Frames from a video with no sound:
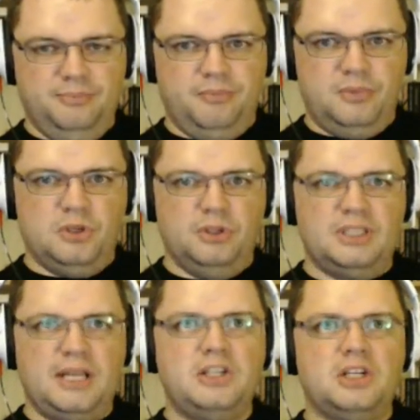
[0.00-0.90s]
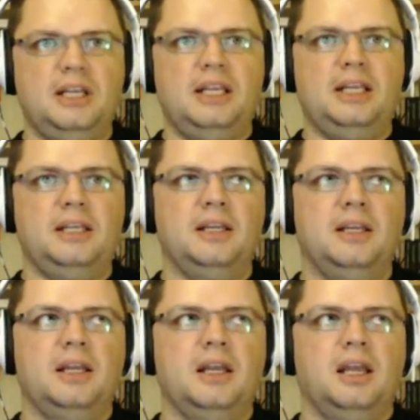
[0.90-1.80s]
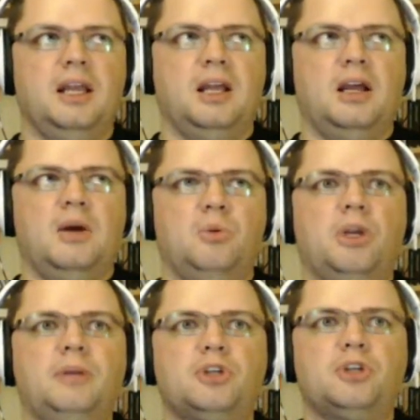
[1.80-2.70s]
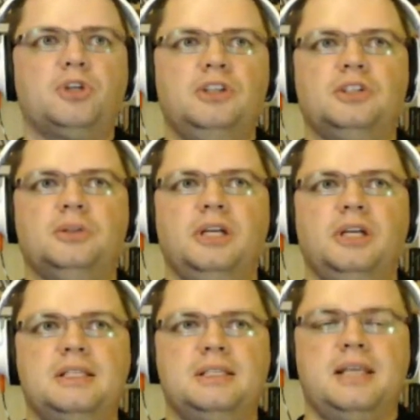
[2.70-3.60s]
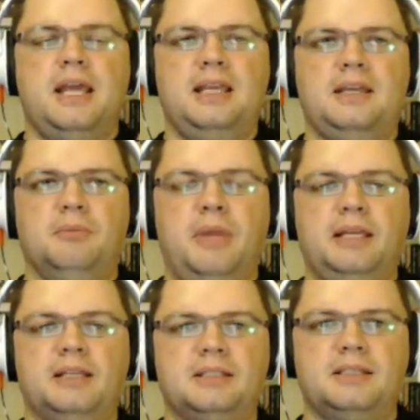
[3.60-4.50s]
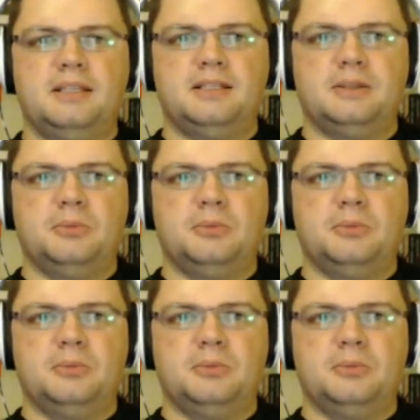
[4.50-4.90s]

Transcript: So essentially, what I'm trying to do is make a system